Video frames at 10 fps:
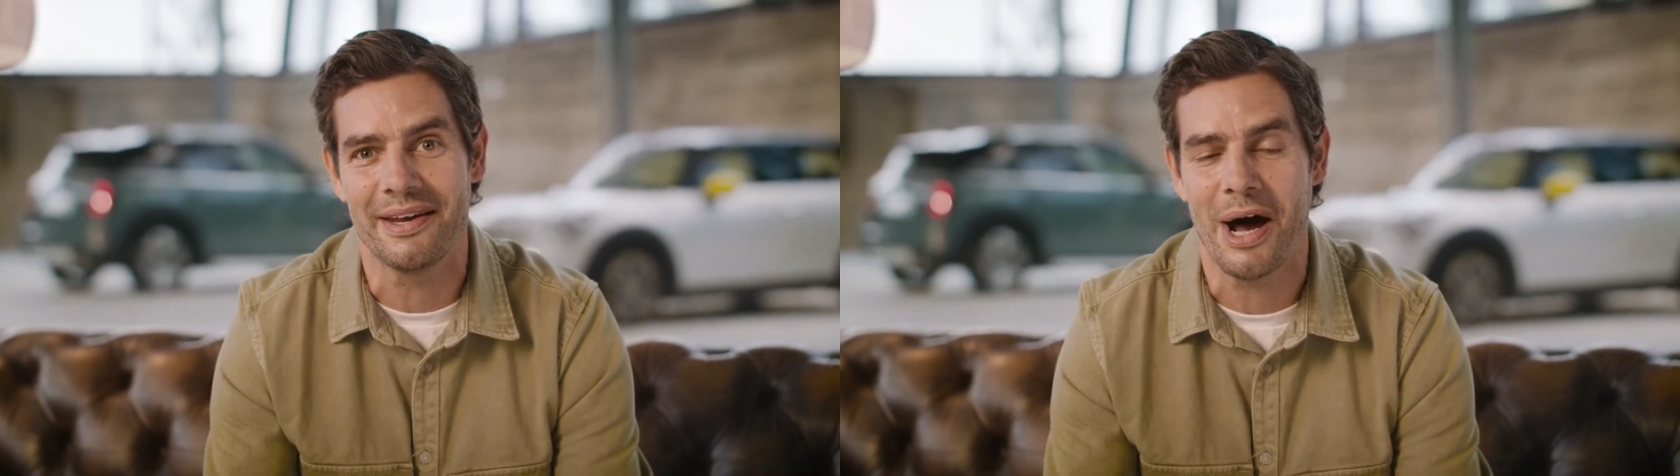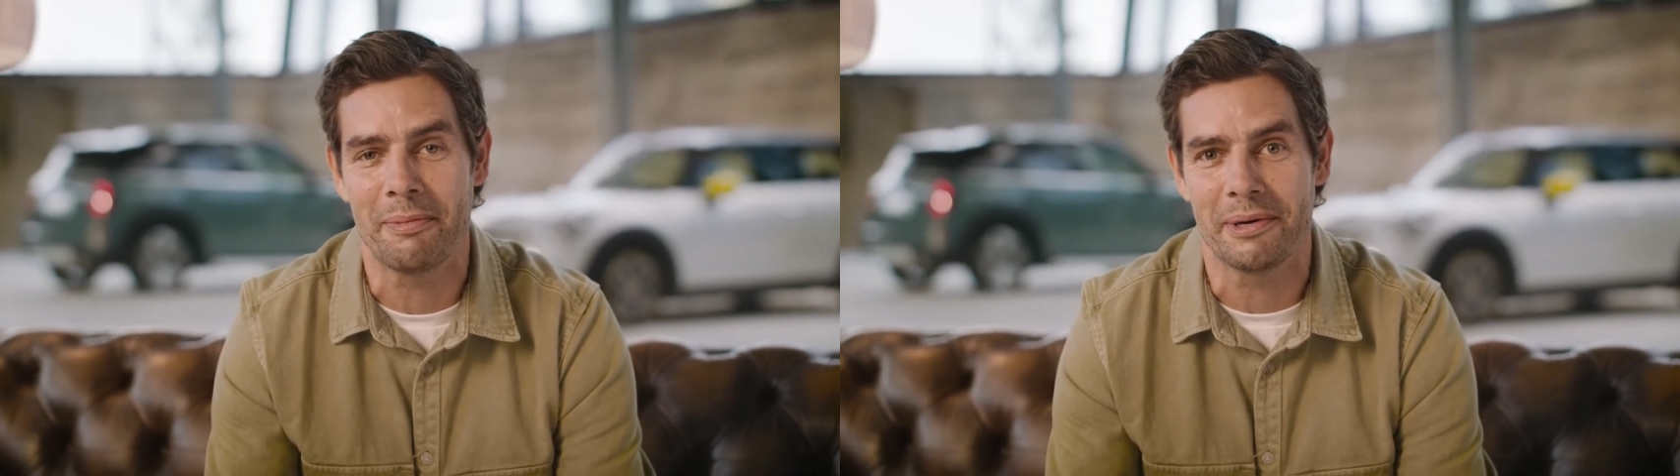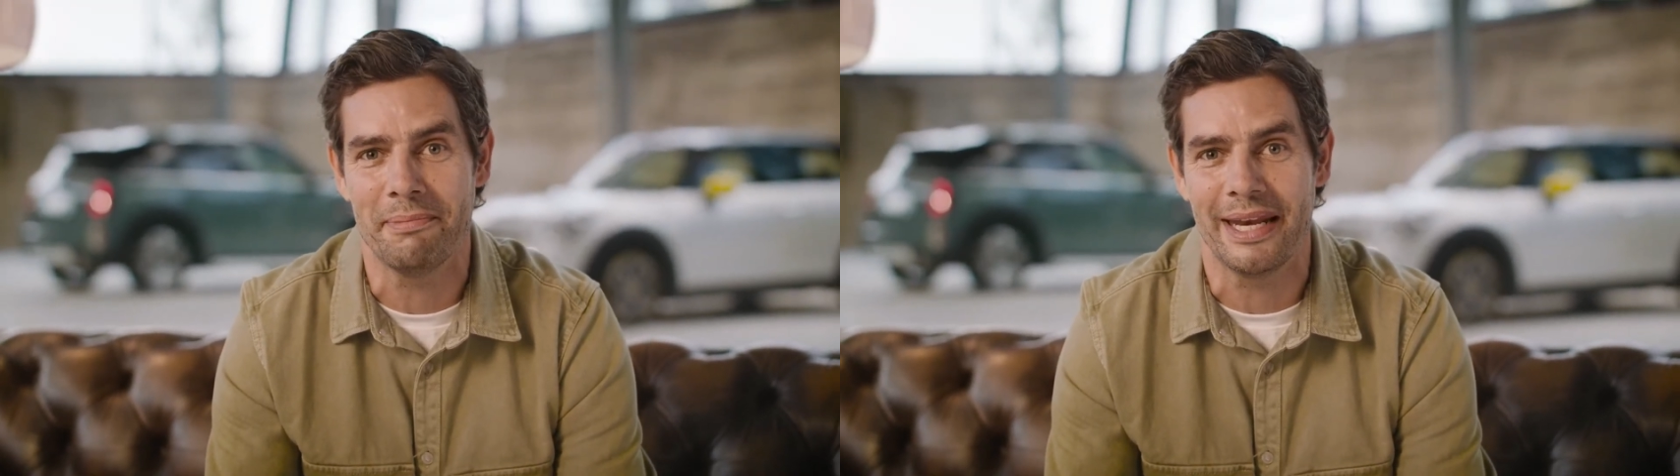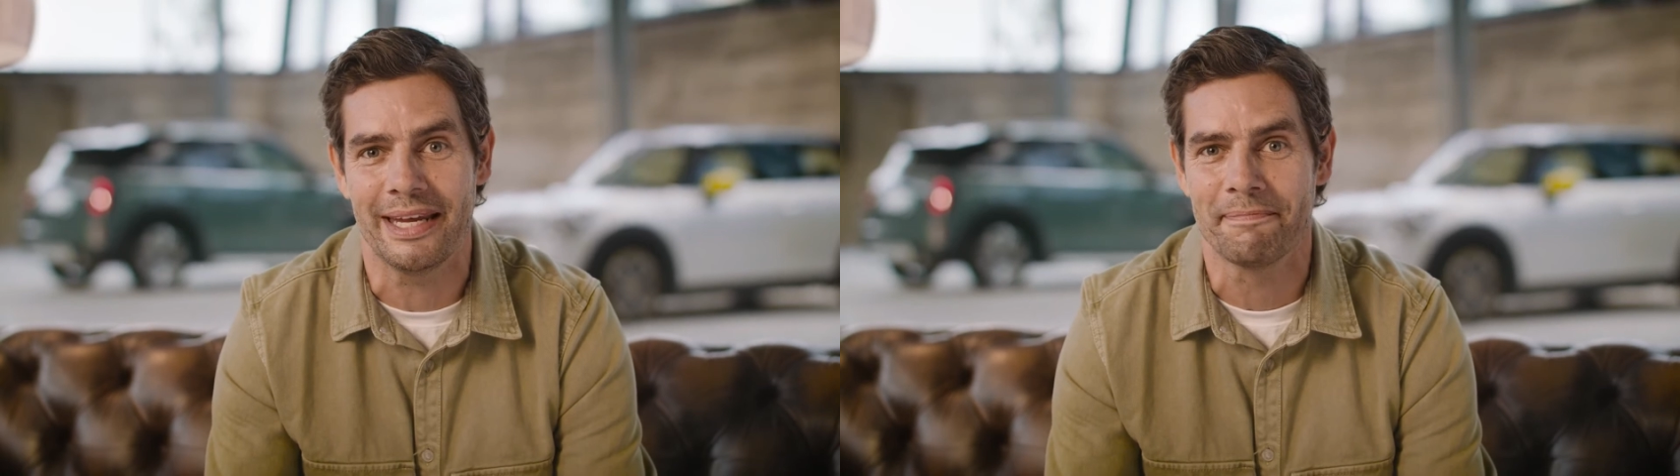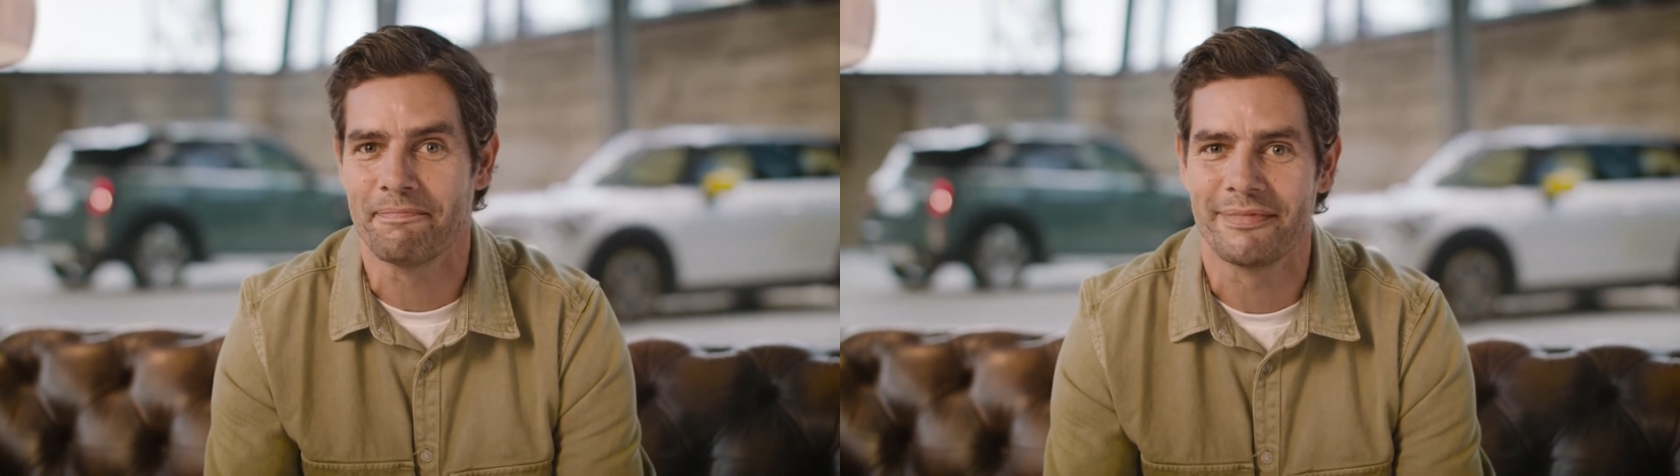hybrid
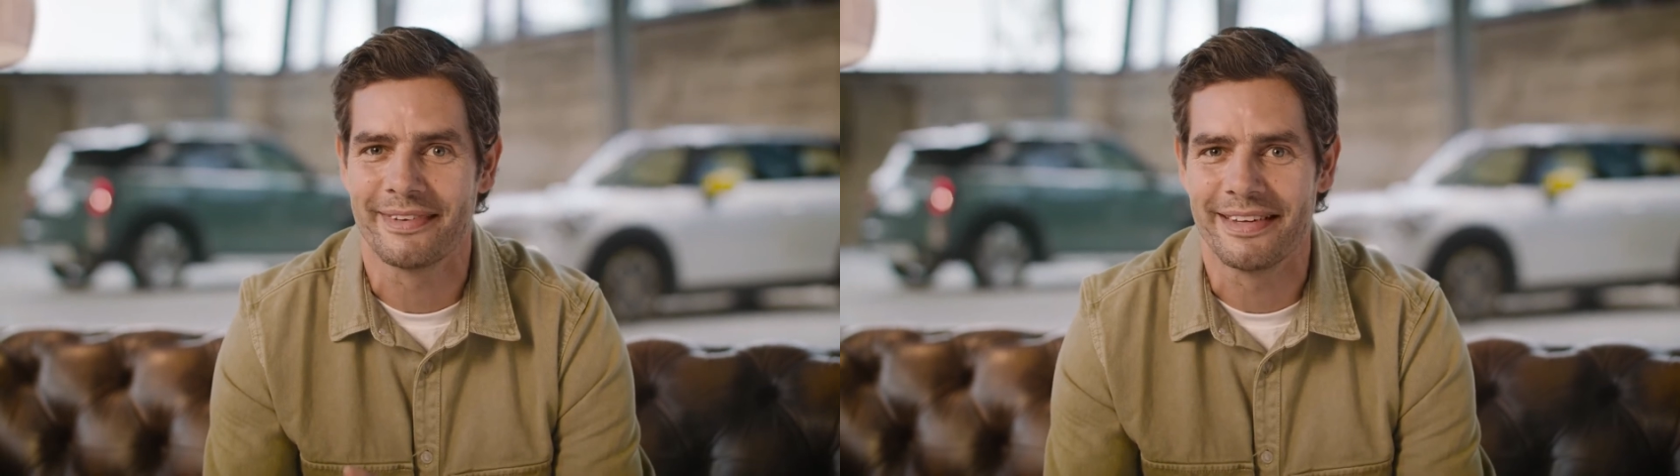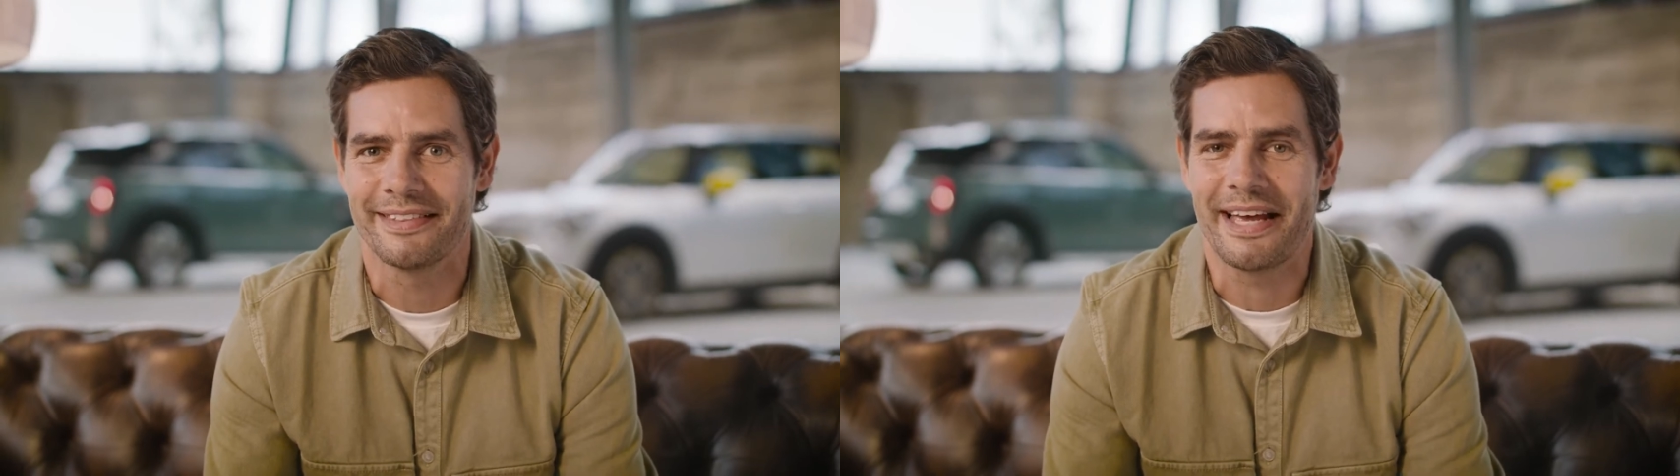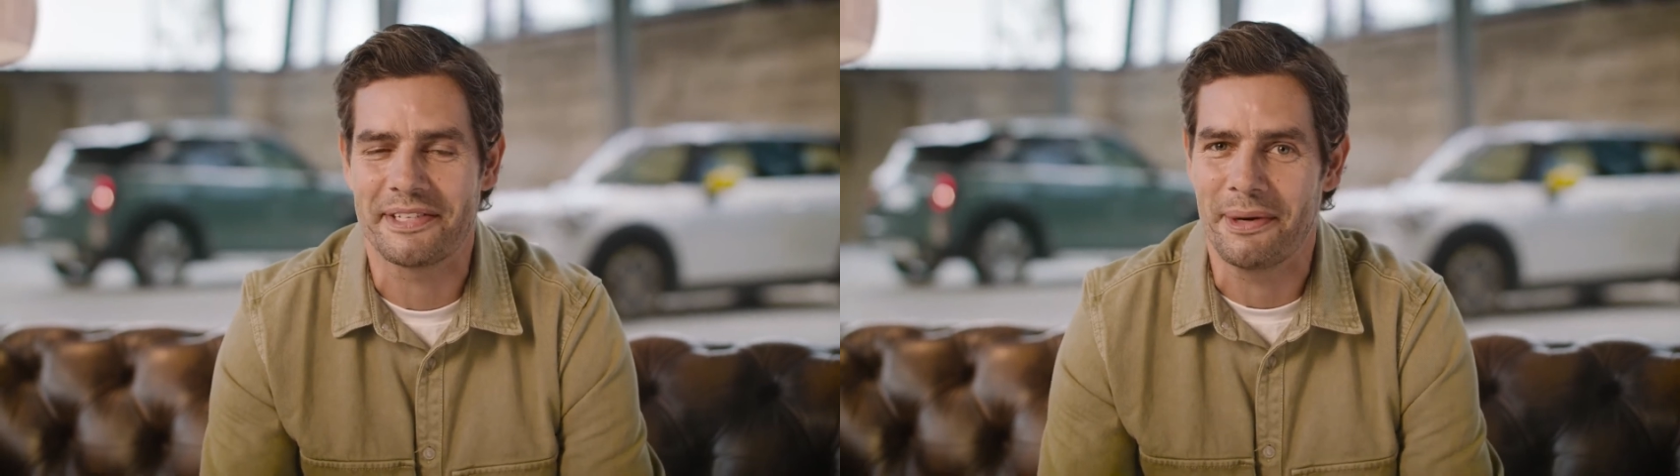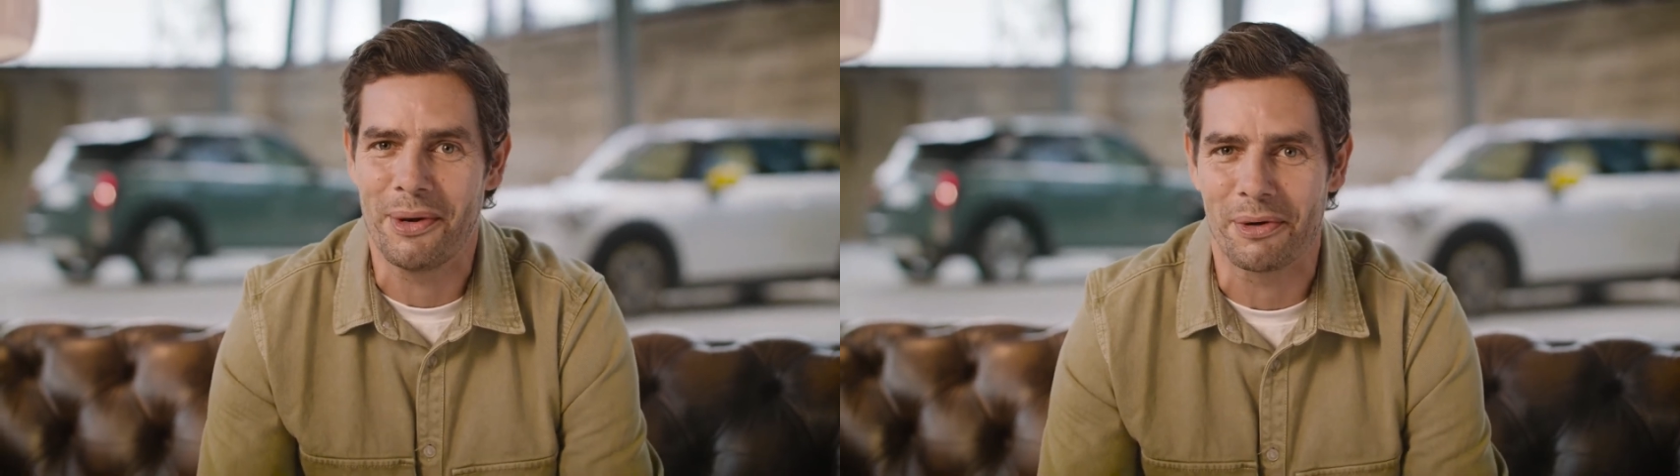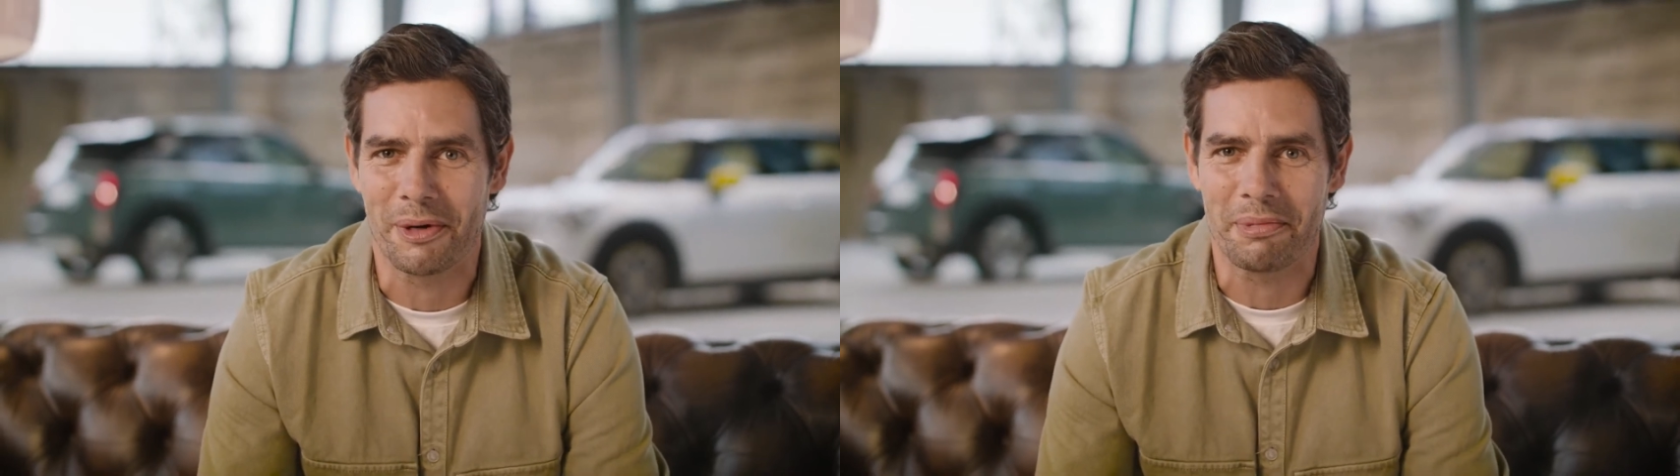Mini, that's no
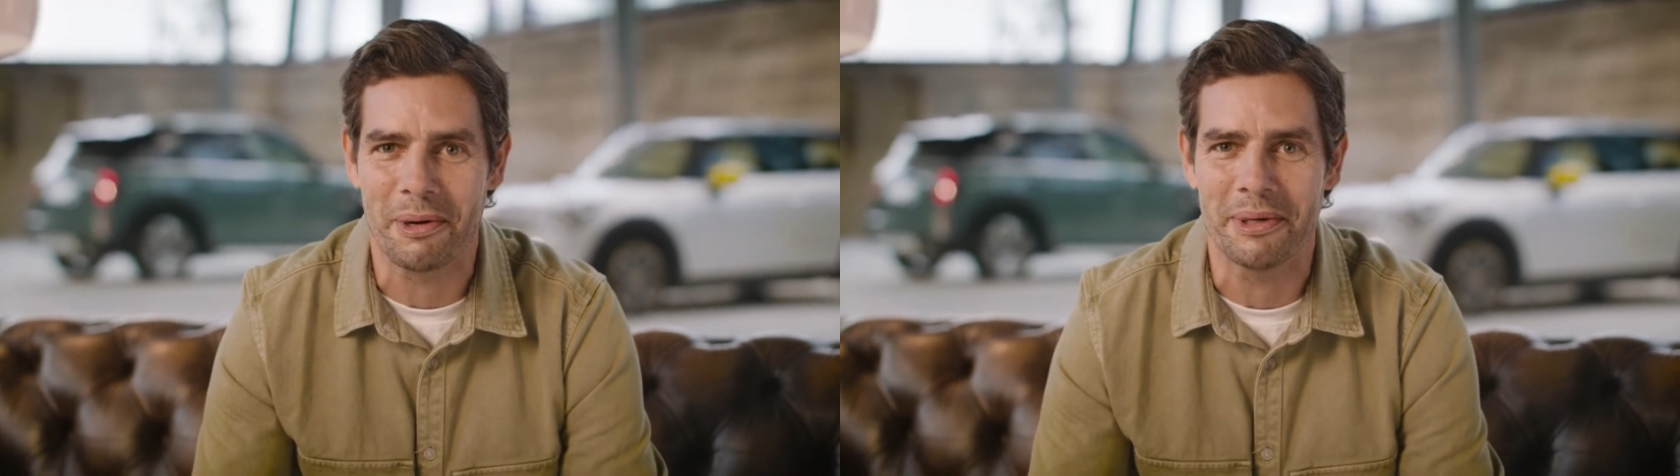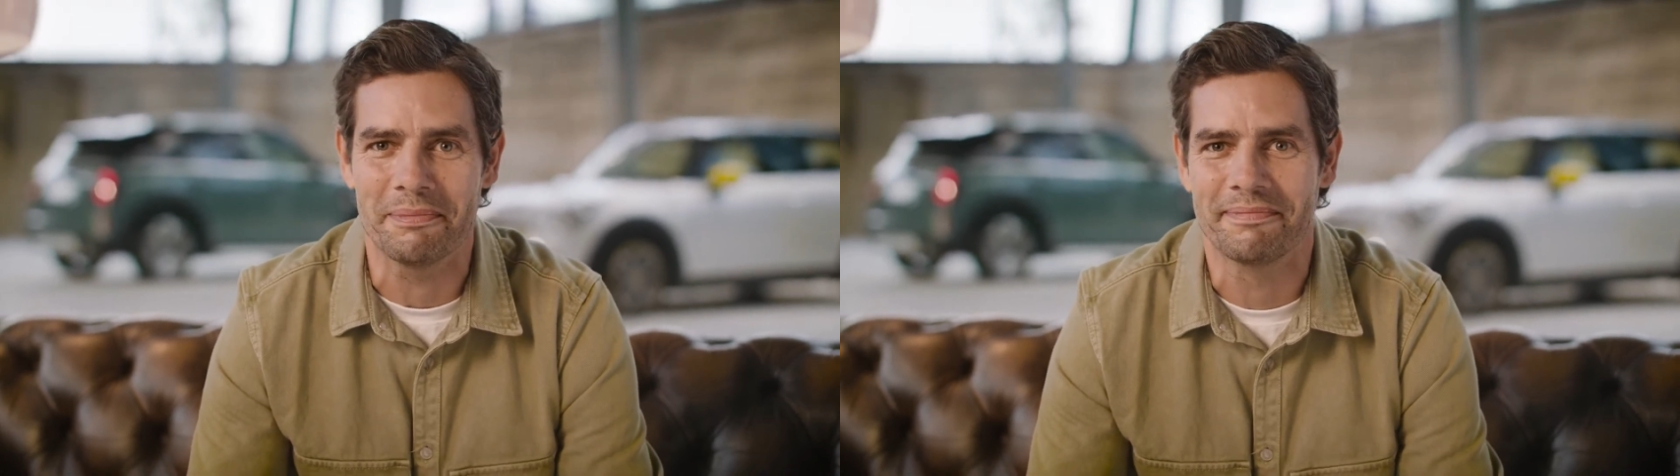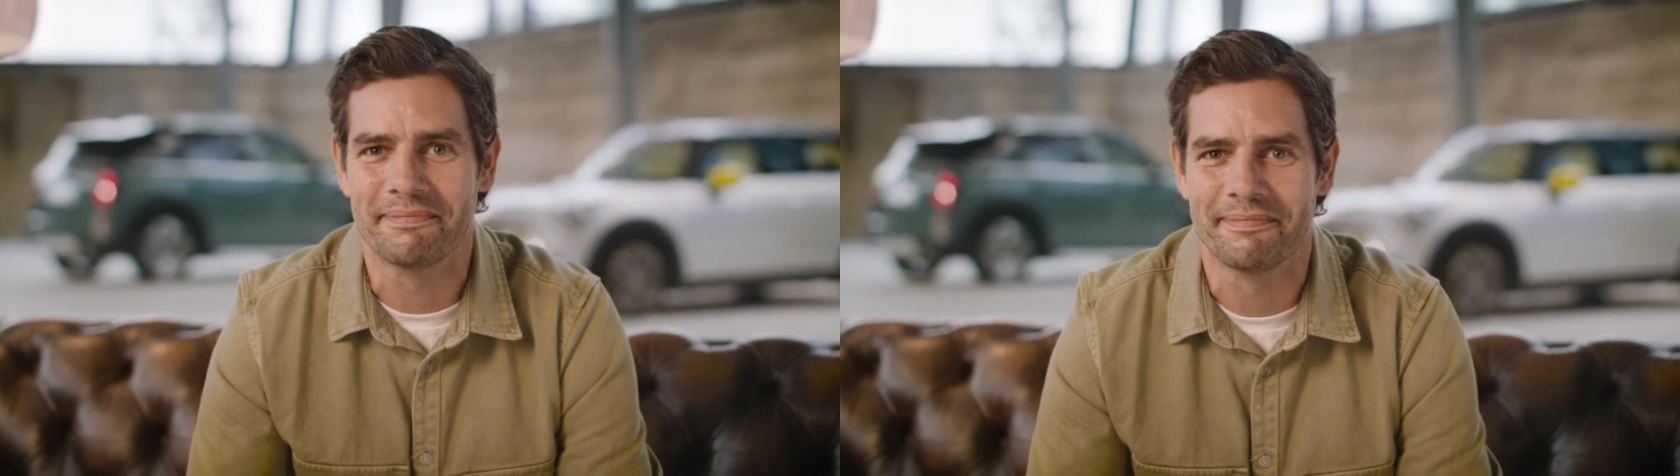longer a problem.